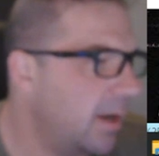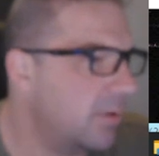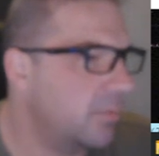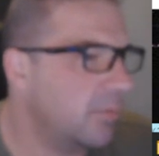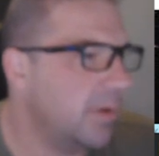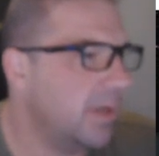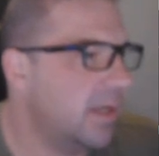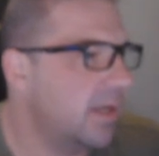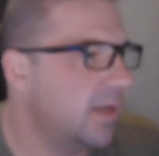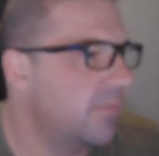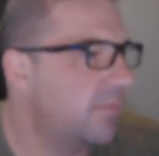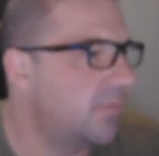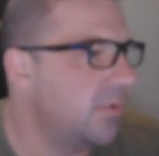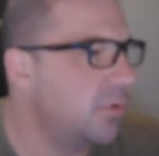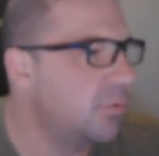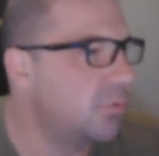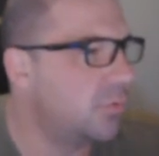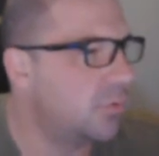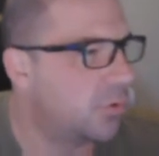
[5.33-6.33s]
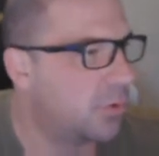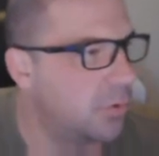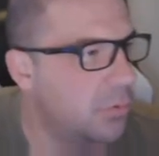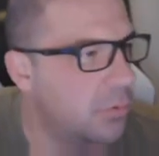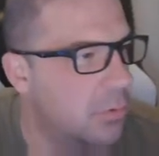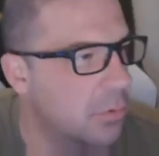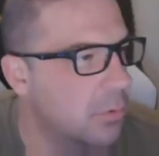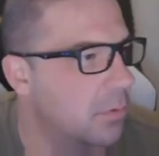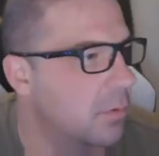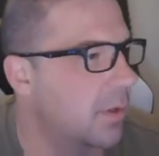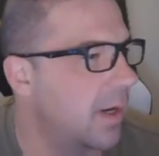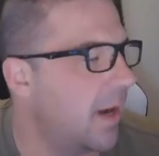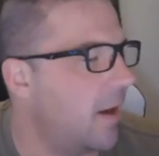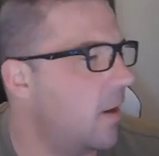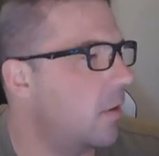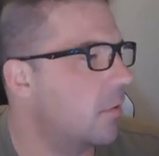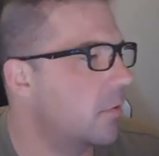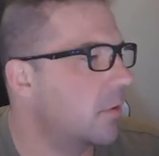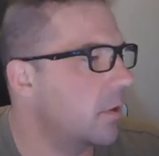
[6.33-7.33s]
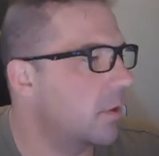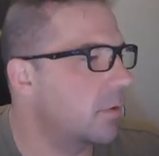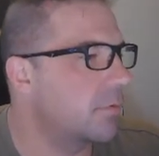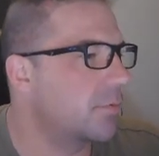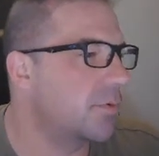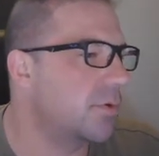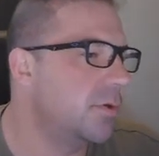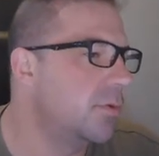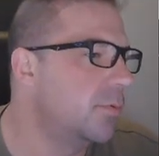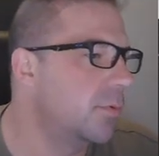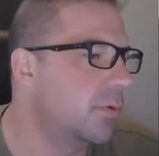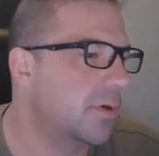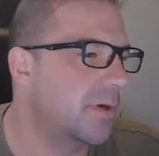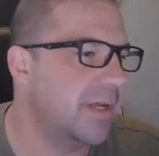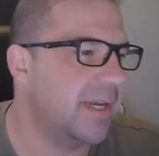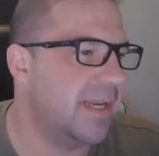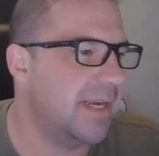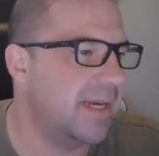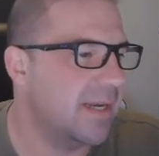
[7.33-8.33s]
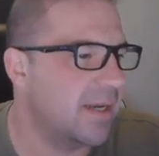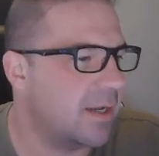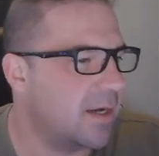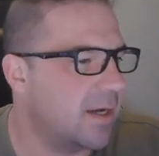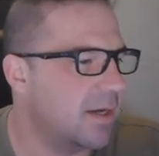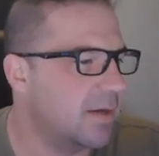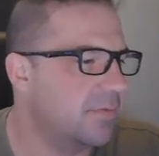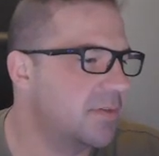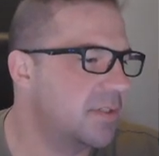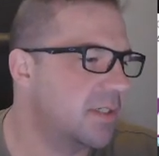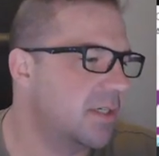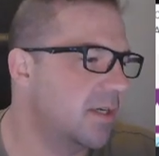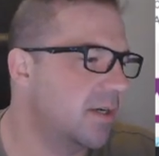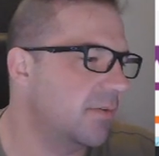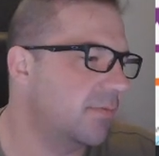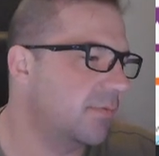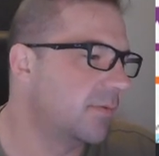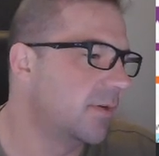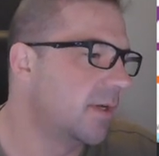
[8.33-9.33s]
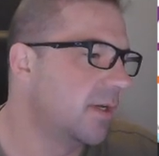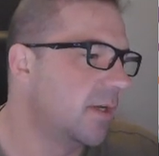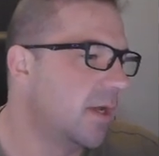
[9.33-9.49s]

Algorand, if you Google Algo, you will get a lot of stuff.